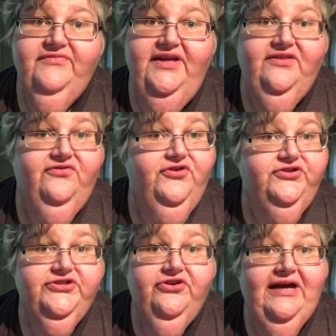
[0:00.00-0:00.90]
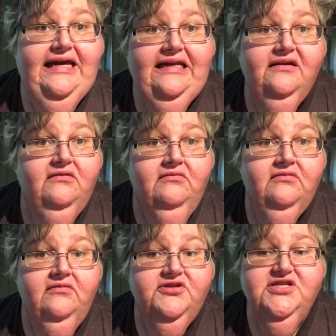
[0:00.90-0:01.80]
like the first grade,
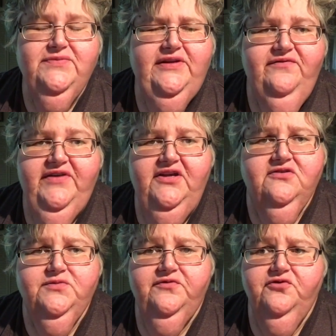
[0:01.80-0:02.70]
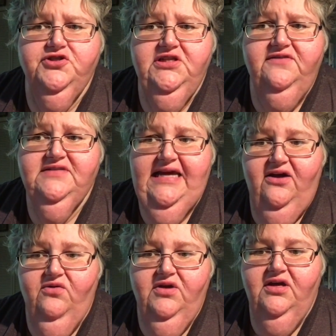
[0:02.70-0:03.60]
she's been in videos before. She lives
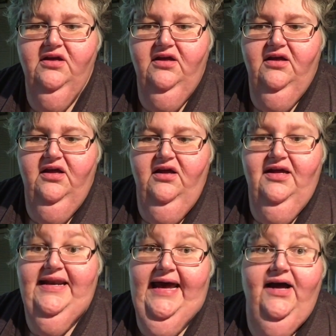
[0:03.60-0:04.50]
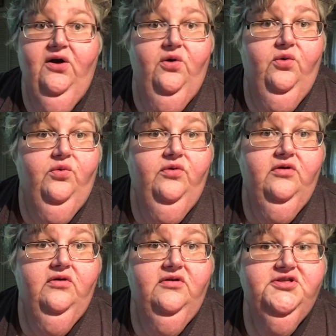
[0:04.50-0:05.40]
down now
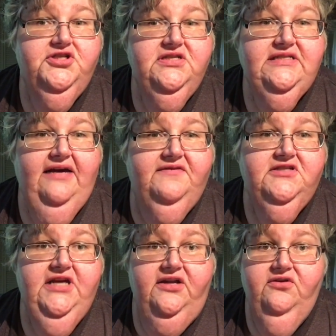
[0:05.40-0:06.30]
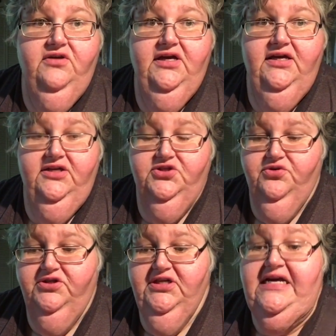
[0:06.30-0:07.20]
just south of Chattanooga in
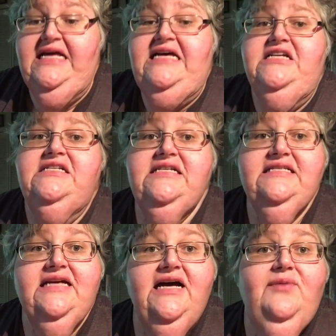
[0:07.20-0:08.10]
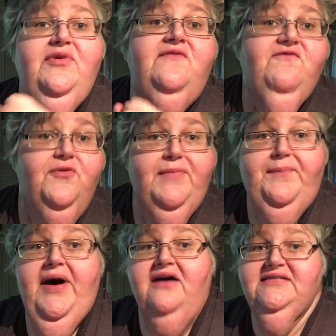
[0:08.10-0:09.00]
Georgia. She's coming for my
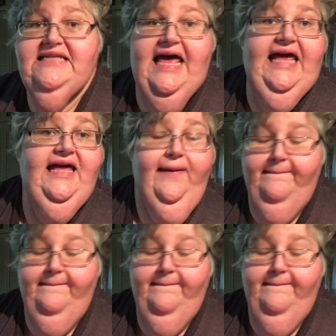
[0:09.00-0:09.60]
party.